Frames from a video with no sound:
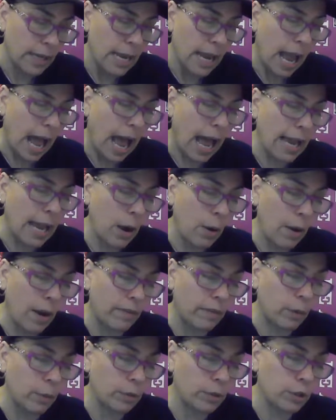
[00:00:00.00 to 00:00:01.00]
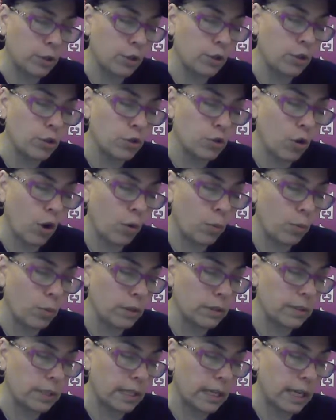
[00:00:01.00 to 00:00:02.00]
I, however, was too strong
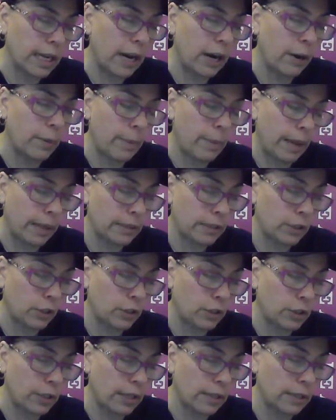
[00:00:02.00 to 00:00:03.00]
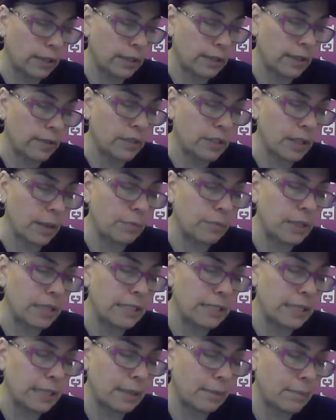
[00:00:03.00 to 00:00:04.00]
willed to care about such things. If something
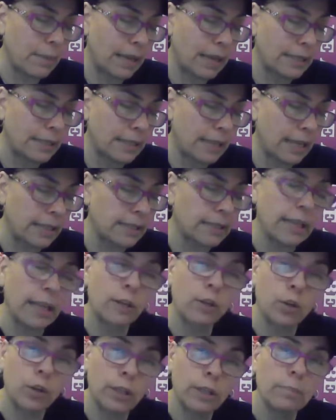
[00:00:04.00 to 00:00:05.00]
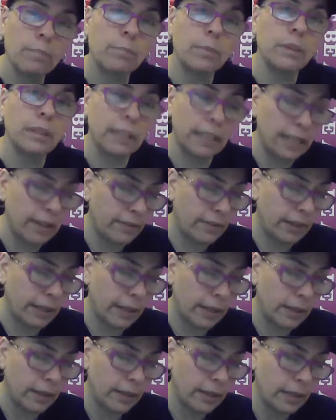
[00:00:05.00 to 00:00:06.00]
didn't make sense, I couldn't believe in
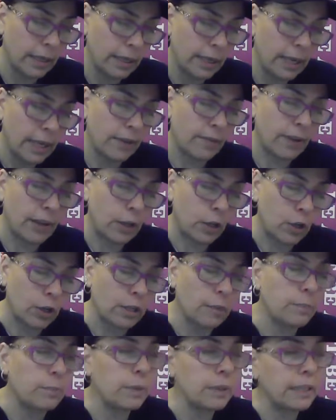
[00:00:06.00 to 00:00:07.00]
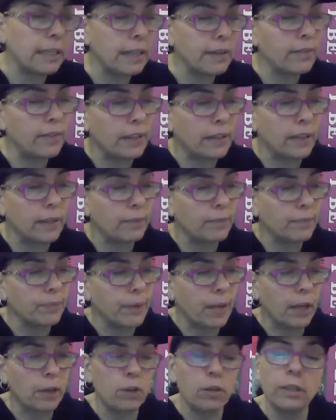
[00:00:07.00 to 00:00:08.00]
it. If I couldn't believe in it,
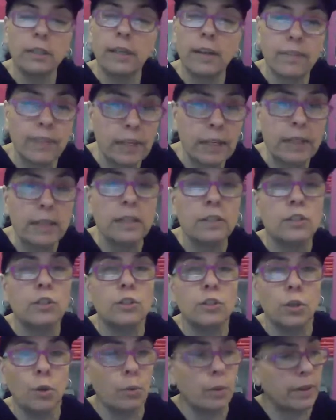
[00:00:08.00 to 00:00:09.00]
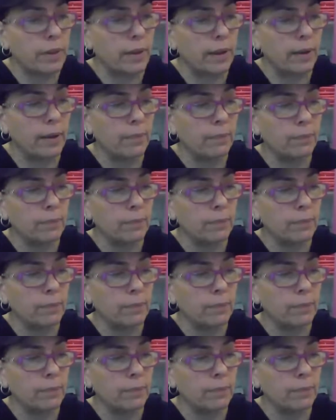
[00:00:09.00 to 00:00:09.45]
I couldn't have anything to do with it.